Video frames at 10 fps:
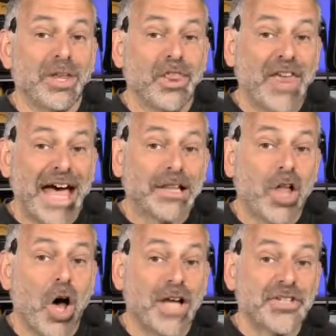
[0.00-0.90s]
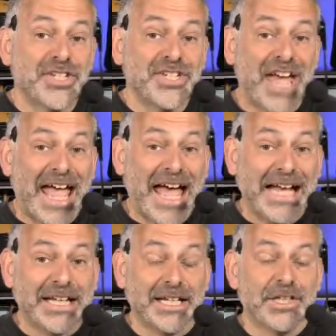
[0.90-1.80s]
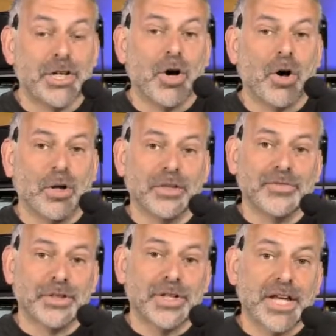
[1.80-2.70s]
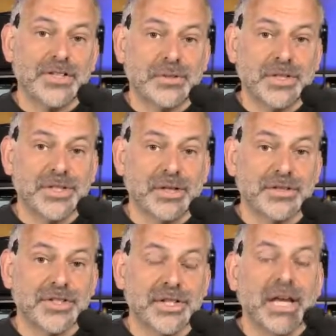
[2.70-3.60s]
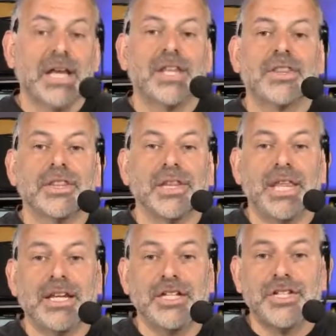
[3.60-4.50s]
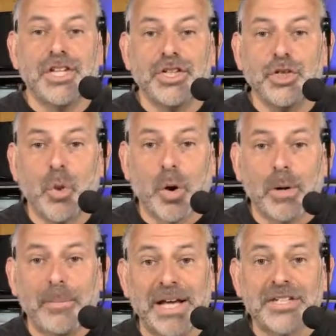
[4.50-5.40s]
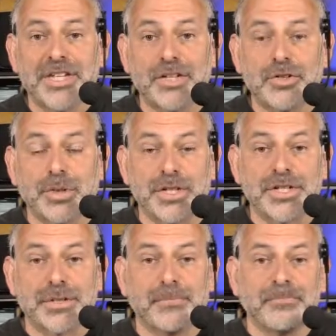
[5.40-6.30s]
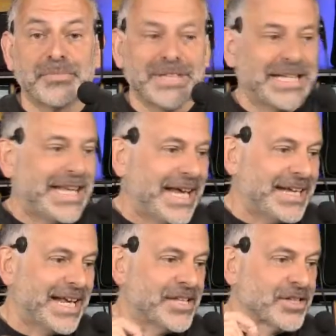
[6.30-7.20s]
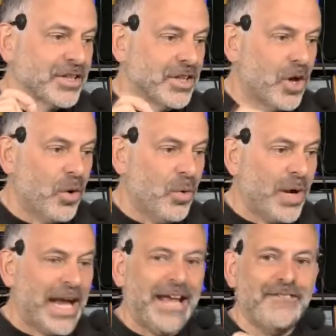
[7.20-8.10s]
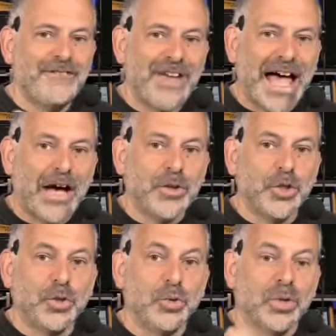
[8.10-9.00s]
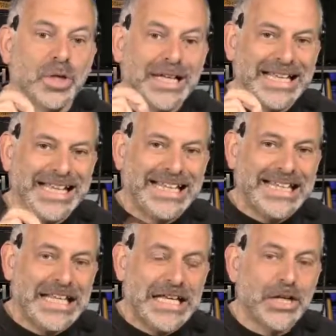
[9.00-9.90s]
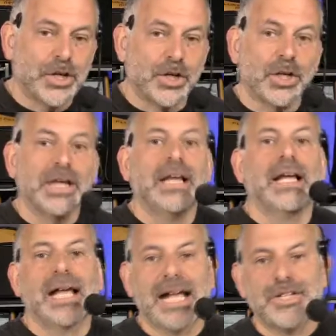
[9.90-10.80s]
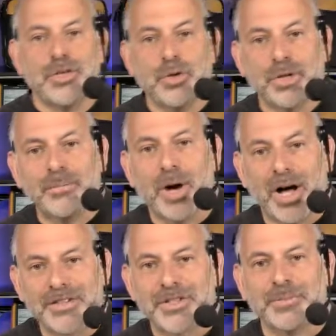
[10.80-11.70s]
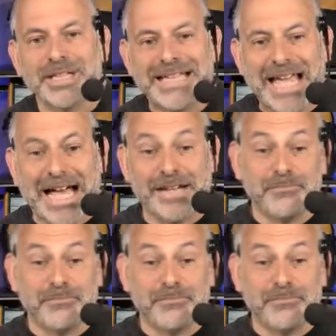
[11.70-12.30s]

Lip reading: That loss is added to all of your test results. It is in your best interest to get as low a value in here as you can possibly get.